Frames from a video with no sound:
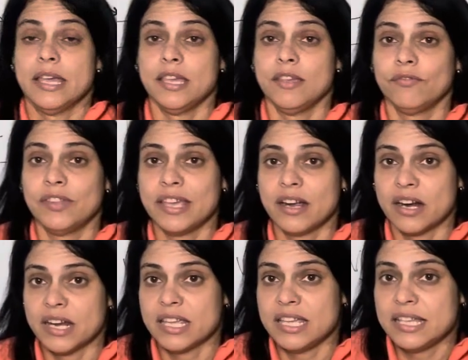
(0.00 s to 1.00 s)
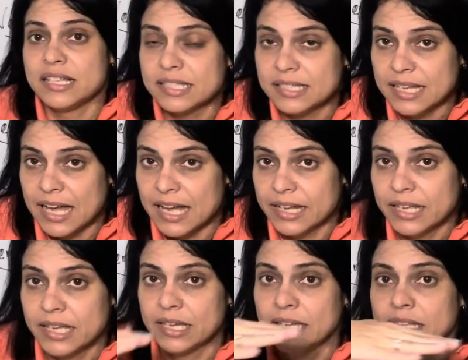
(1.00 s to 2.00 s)
If they are inside
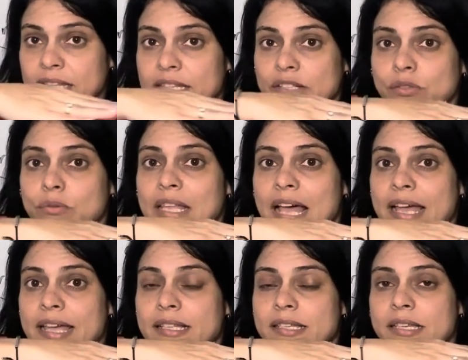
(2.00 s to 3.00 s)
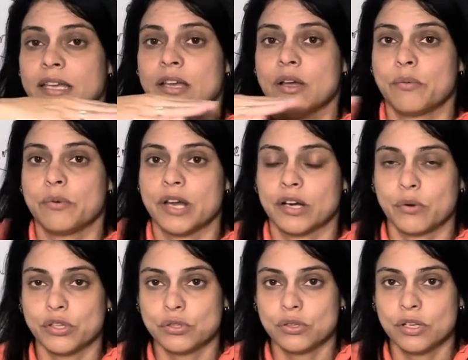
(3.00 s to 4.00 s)
the two lines, we are
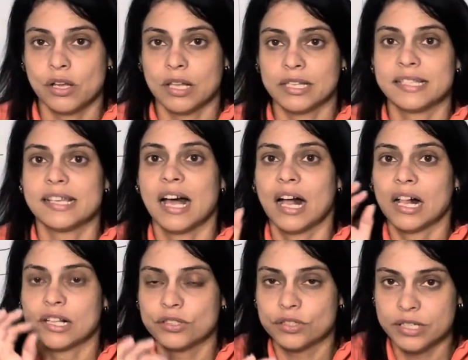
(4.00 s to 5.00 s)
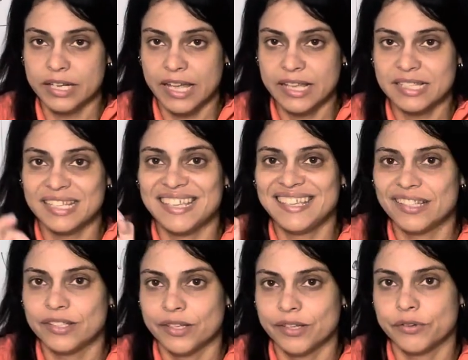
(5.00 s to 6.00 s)
going to call it alternate
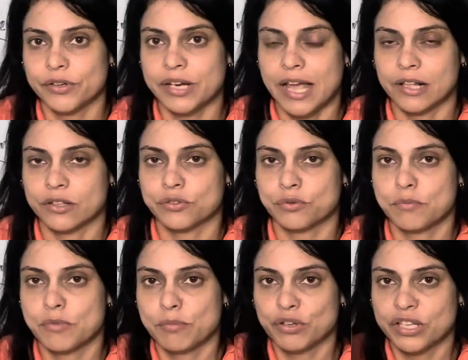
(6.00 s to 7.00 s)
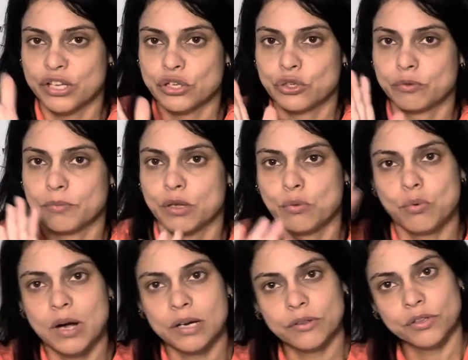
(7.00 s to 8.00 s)
interior angles. Remember, they should be
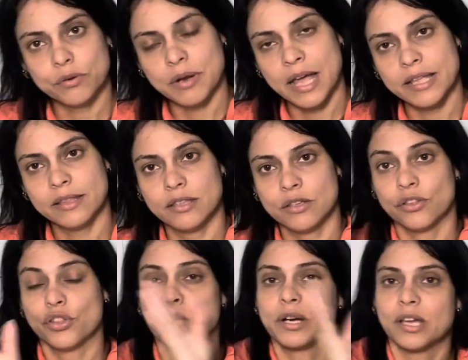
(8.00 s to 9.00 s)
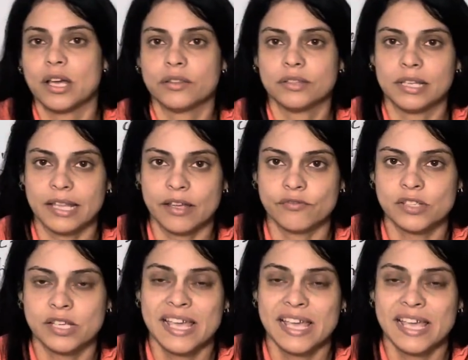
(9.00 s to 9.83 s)
one on the right, the other one on the left.